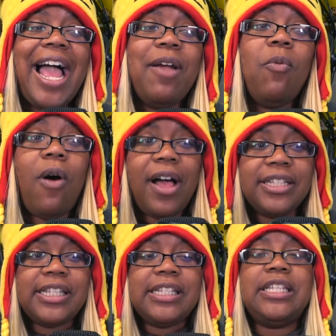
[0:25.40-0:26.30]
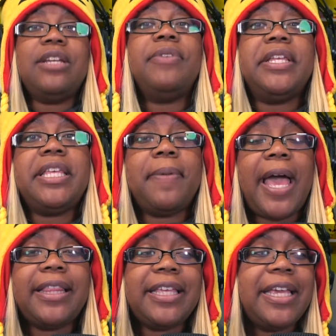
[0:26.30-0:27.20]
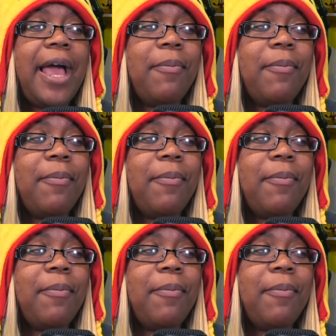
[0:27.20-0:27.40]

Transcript: want to see really badly.